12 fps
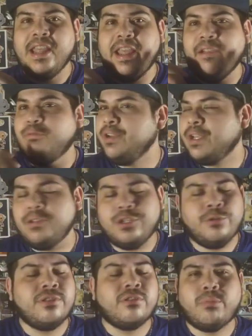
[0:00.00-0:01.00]
if we can
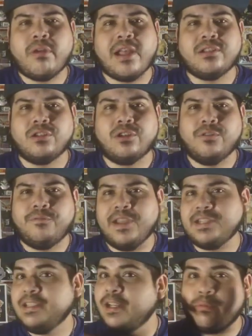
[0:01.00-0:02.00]
do it through practical
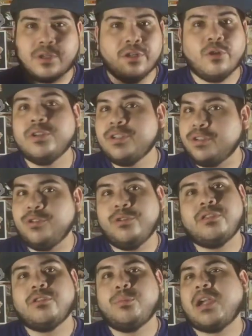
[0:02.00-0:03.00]
effects, then we're going to do
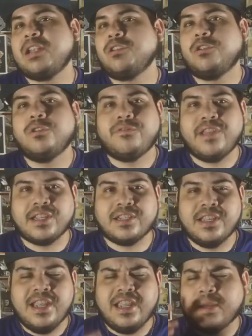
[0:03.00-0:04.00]
it through practical
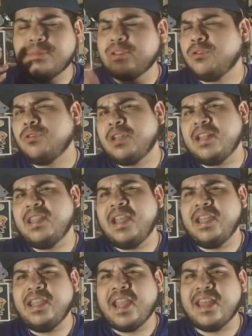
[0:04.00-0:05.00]
effects. And I'm so glad
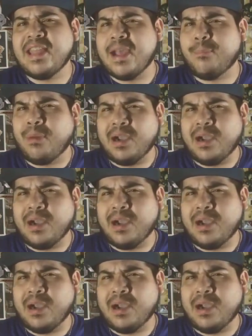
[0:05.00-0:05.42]
that he had that